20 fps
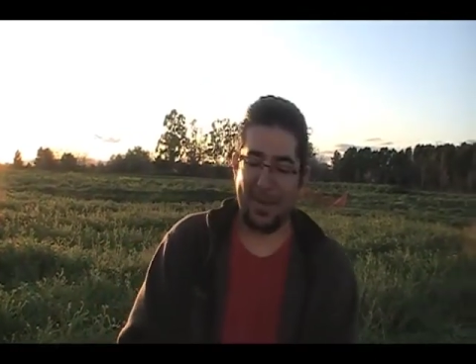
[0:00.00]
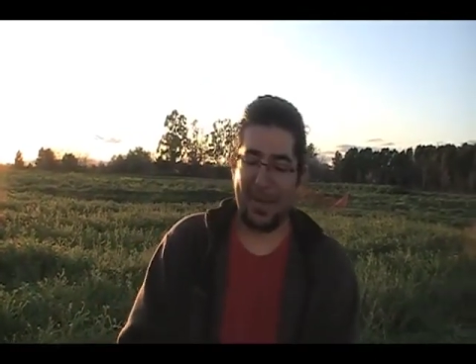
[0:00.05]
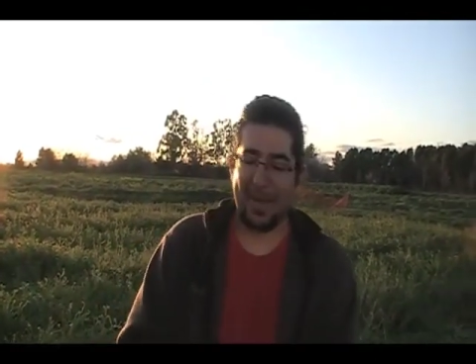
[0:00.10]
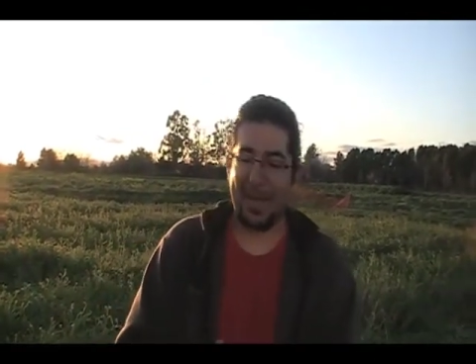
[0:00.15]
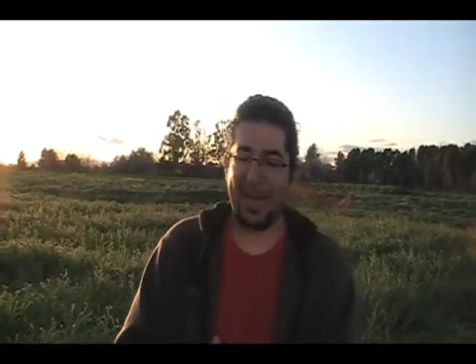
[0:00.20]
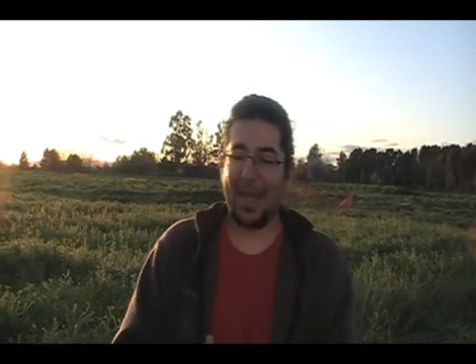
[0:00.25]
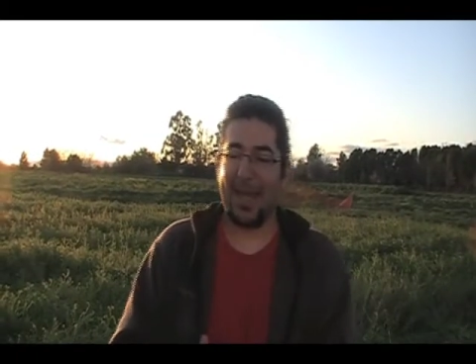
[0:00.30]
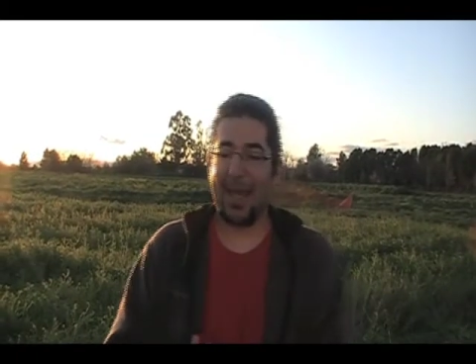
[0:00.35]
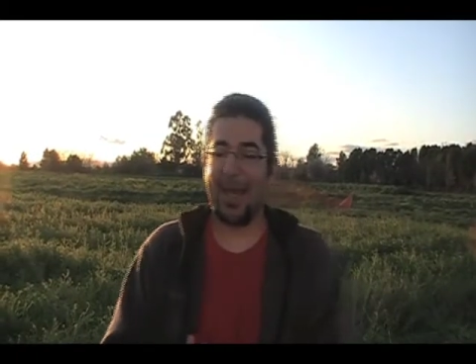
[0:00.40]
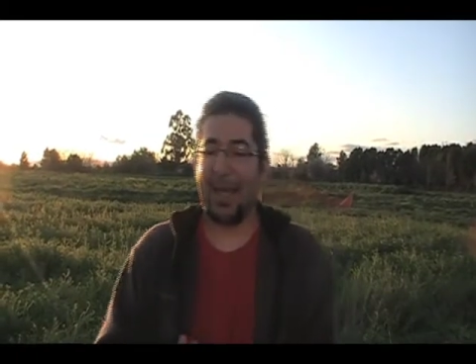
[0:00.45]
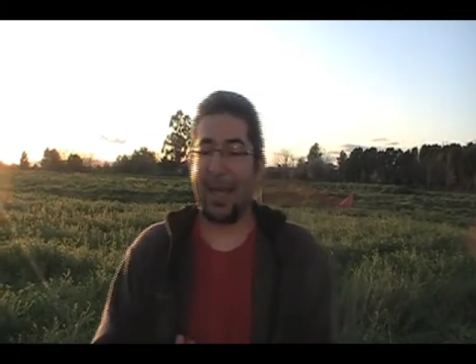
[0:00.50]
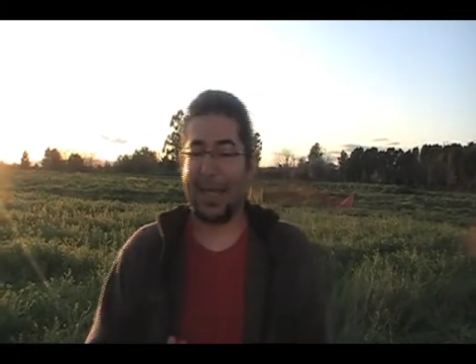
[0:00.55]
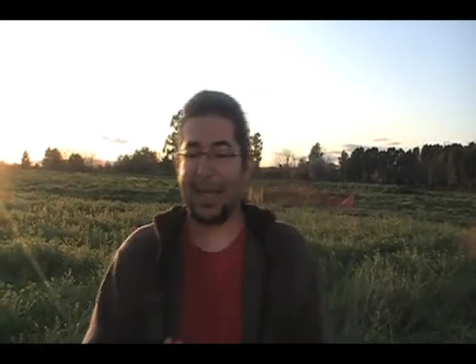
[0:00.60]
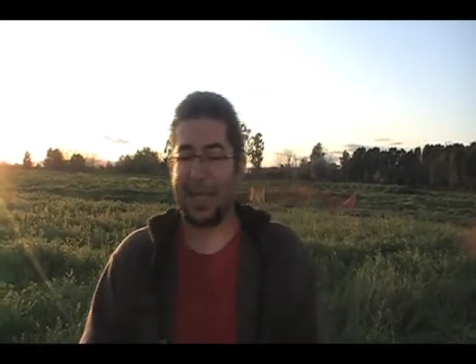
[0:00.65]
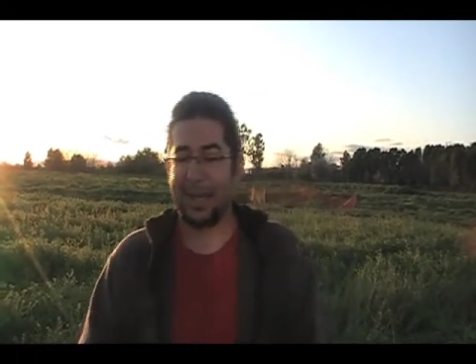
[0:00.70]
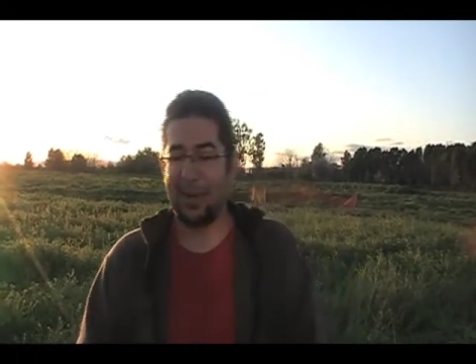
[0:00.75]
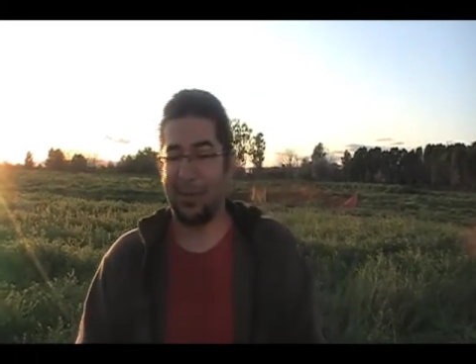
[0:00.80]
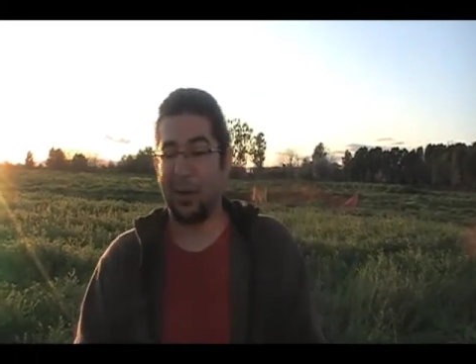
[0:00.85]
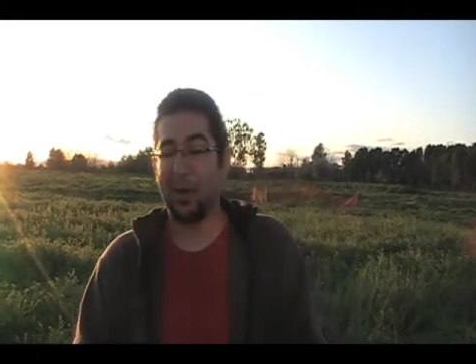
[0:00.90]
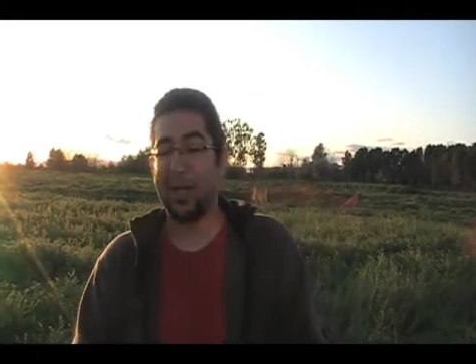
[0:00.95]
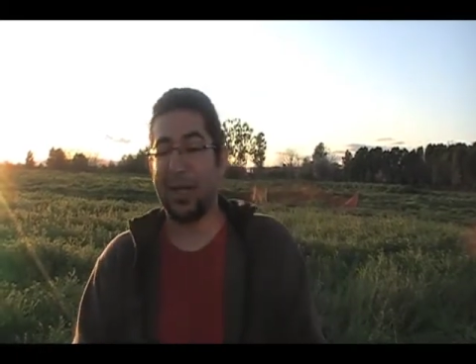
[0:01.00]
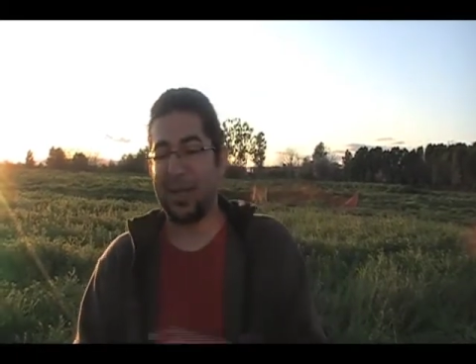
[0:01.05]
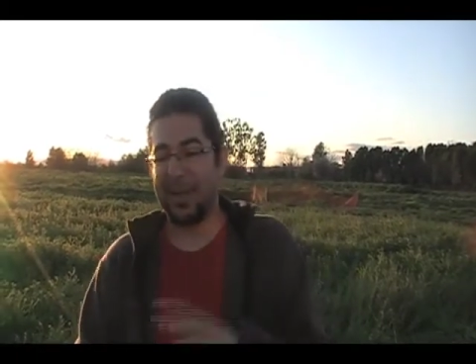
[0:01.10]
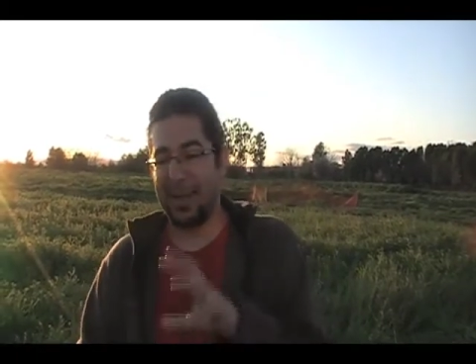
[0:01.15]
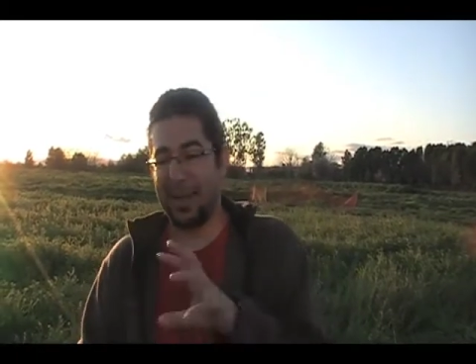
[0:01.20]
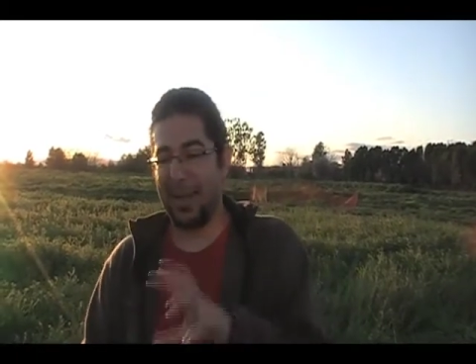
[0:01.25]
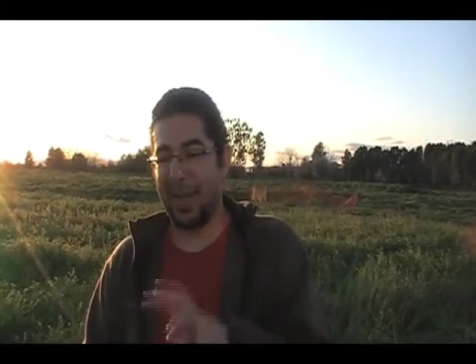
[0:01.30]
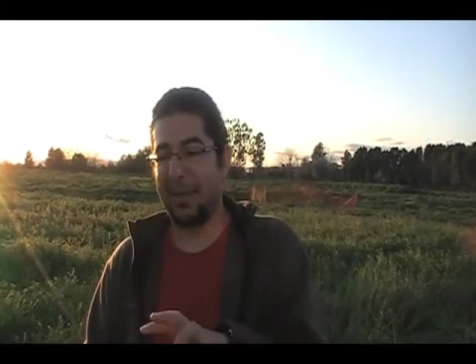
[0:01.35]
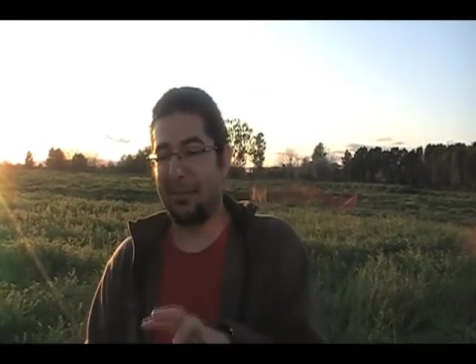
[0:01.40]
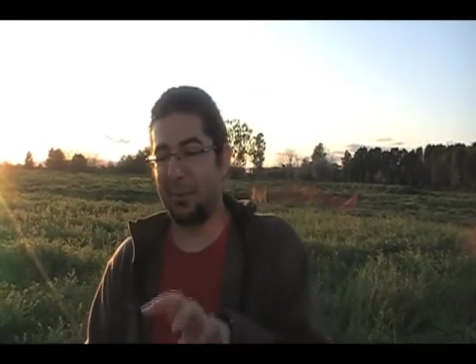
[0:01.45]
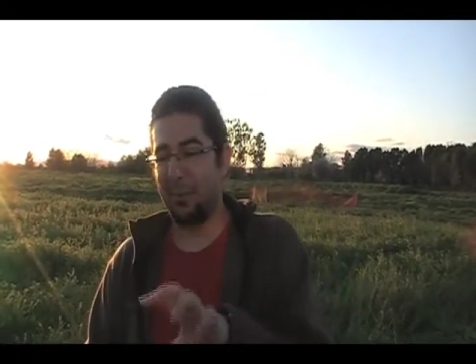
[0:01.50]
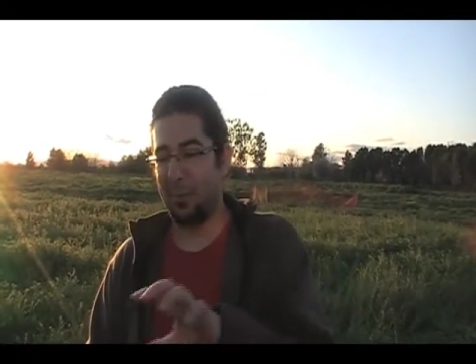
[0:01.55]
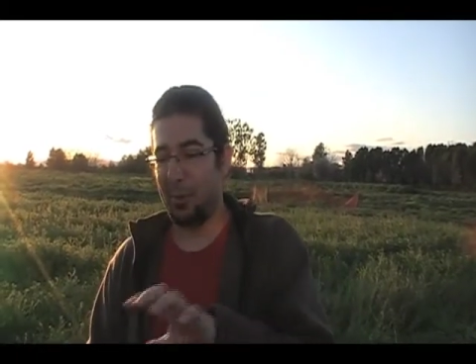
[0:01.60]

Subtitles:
Yeah, working at the lab,